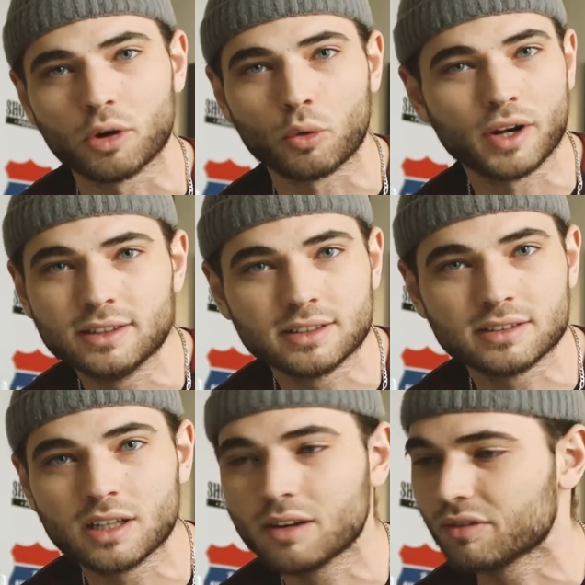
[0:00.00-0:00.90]
and crazy
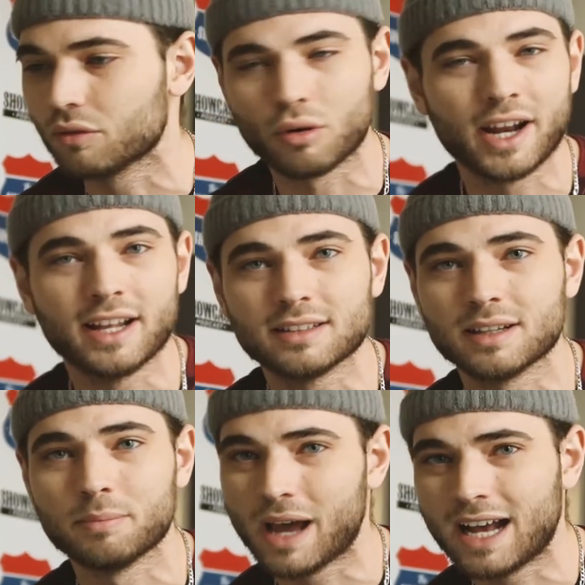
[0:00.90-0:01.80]
stuff and rants
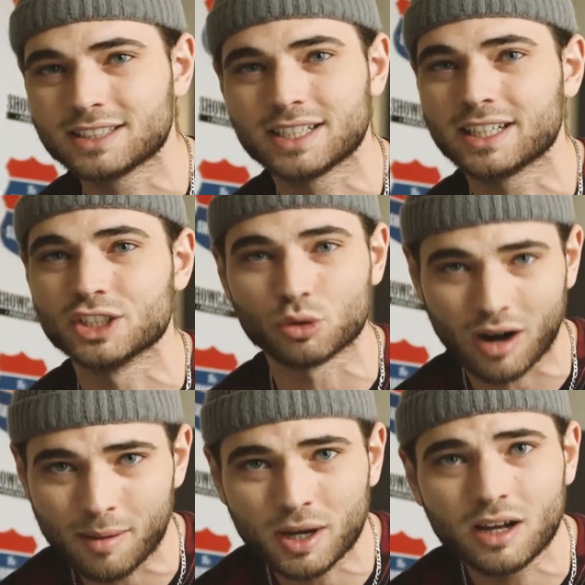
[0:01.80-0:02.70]
and bashing and
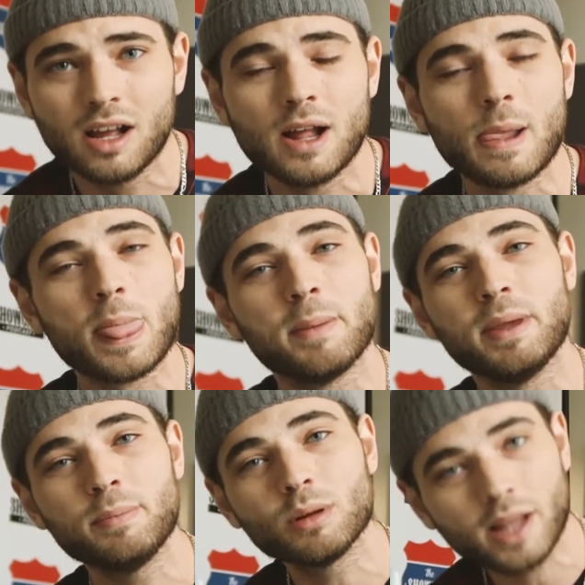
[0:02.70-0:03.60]
drama,
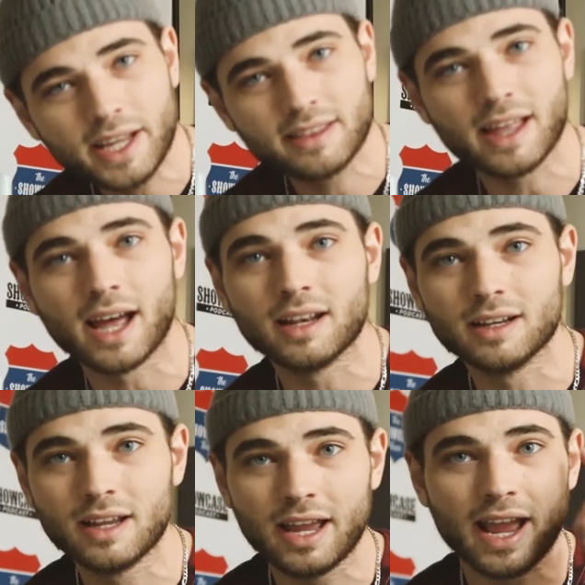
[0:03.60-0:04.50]
people like that.